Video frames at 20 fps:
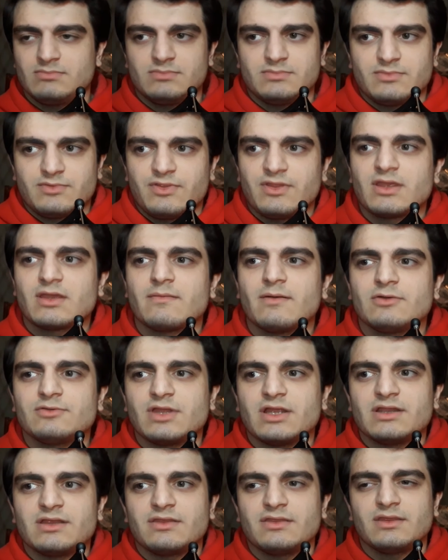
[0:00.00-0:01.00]
Think about
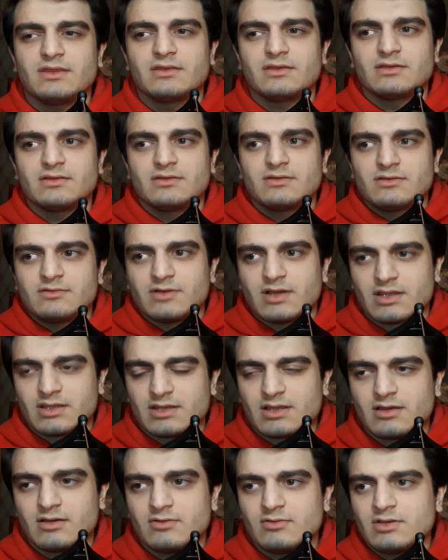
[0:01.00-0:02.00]
anything right
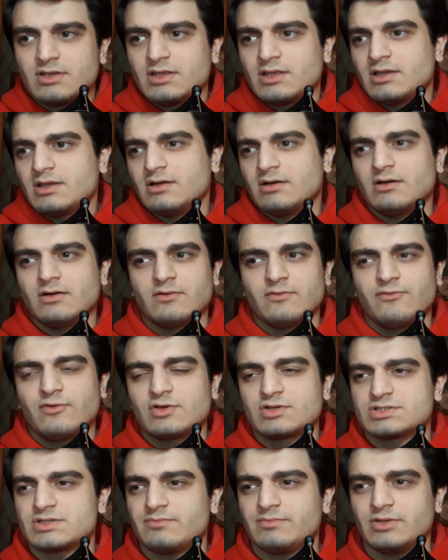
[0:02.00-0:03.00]
now. For
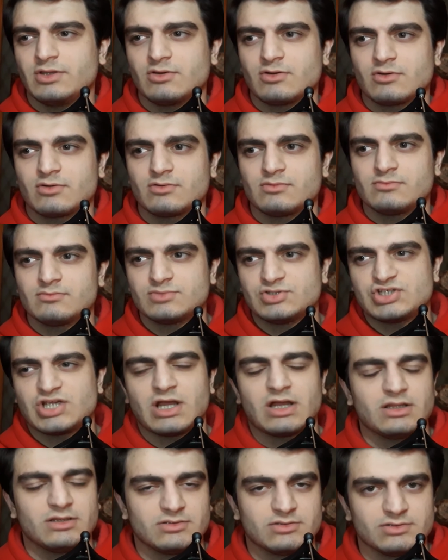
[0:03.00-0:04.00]
example, your
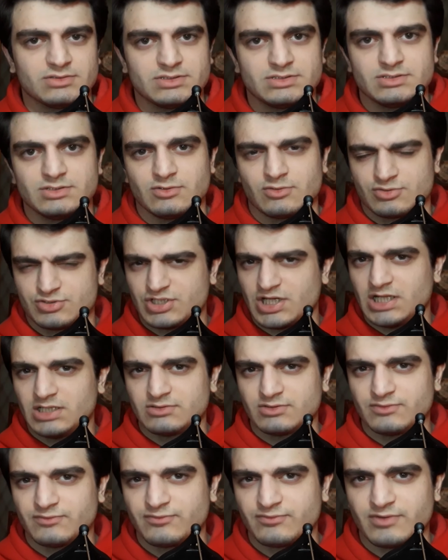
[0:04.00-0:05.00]

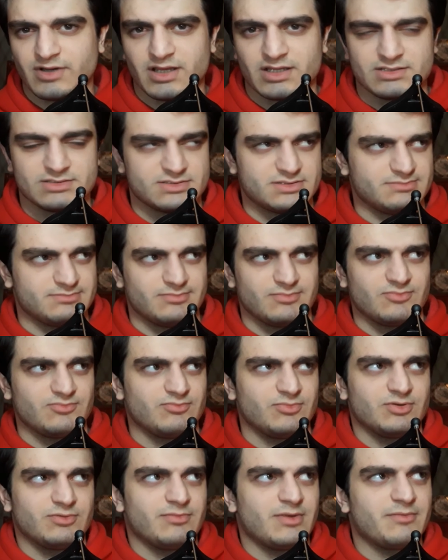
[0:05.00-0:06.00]
childhood friends,
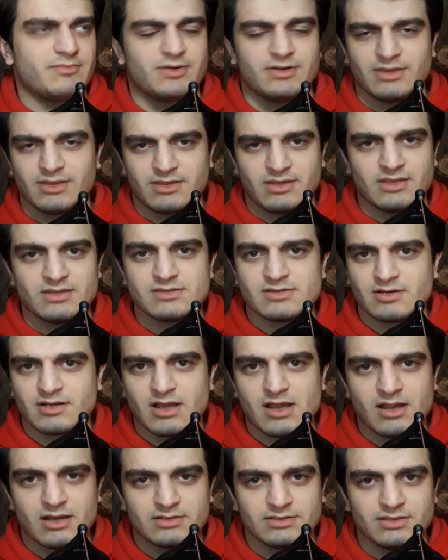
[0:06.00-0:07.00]
and remember the
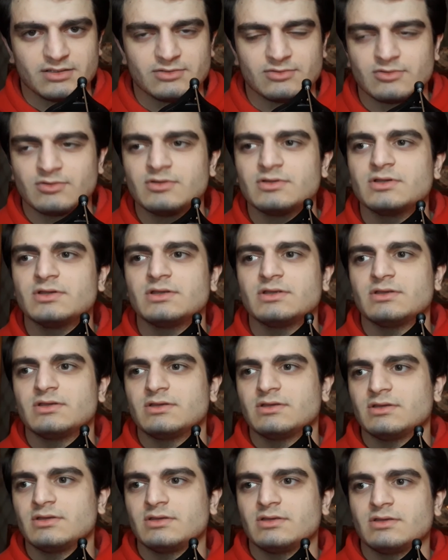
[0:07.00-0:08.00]
kindergarten or
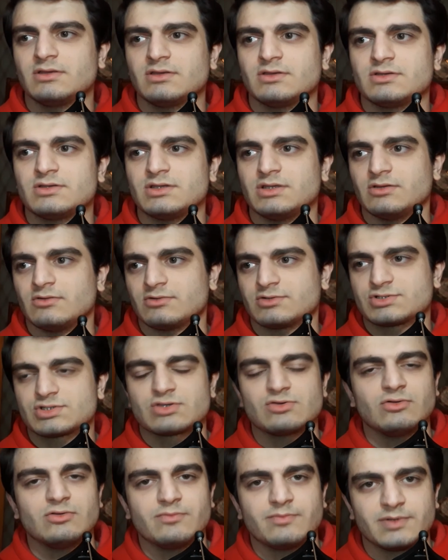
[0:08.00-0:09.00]
your
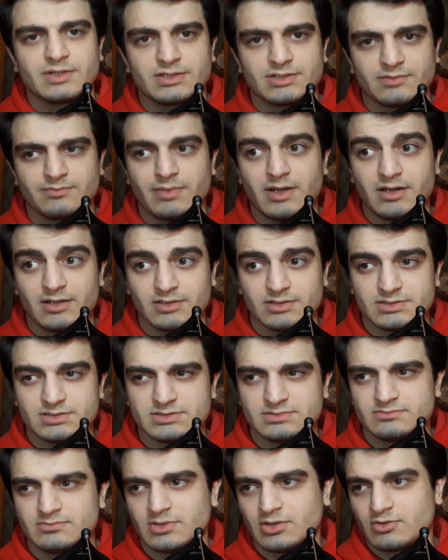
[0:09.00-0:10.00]
school period,
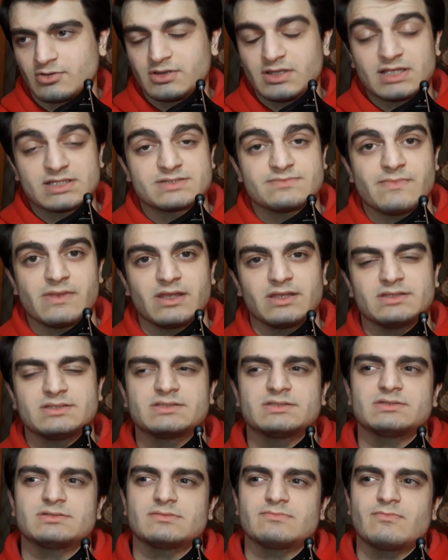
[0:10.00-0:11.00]
your
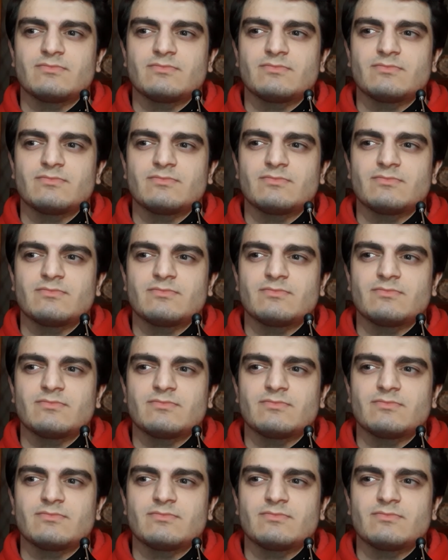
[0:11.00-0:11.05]
classmates.